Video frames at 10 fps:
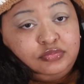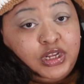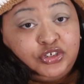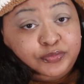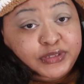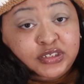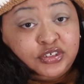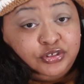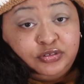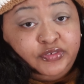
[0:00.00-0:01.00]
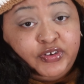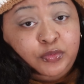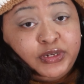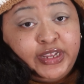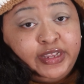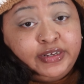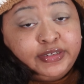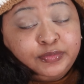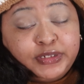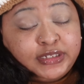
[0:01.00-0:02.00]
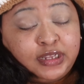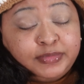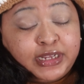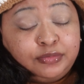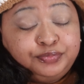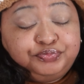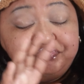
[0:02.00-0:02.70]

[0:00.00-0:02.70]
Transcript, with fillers: Not your business. You don't even know what day it is when this comes out.